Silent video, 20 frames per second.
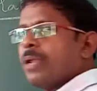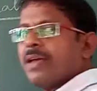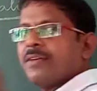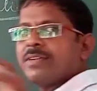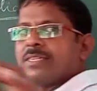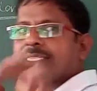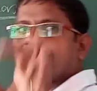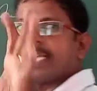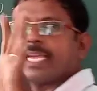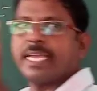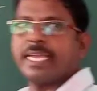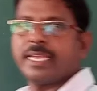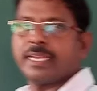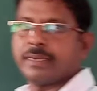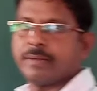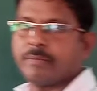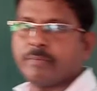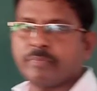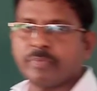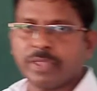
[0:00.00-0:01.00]
I will say
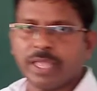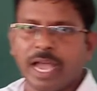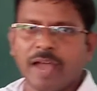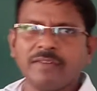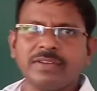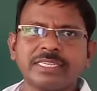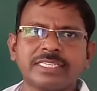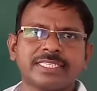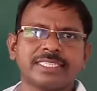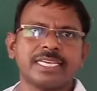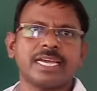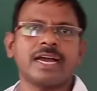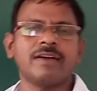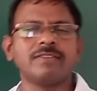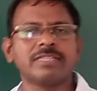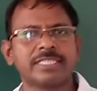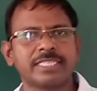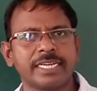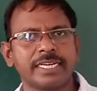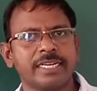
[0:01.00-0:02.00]
here. I
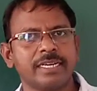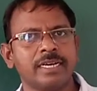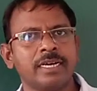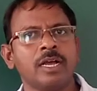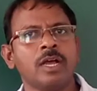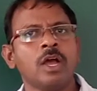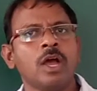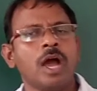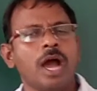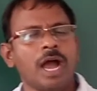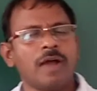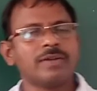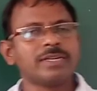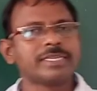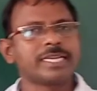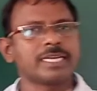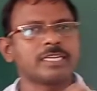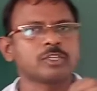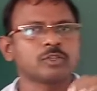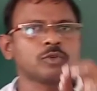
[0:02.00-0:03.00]
will
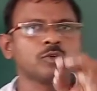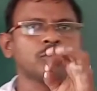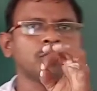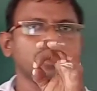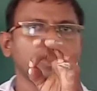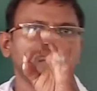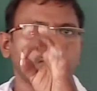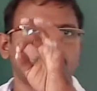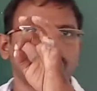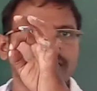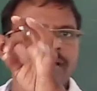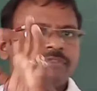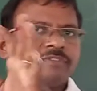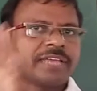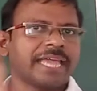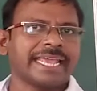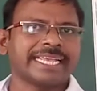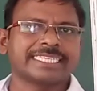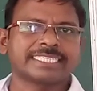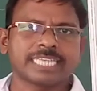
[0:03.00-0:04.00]
tell to one of
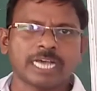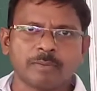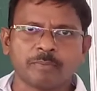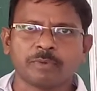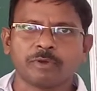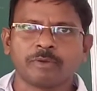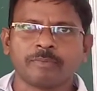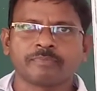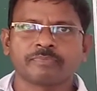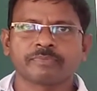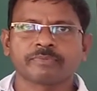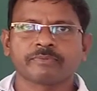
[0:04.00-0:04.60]
the example.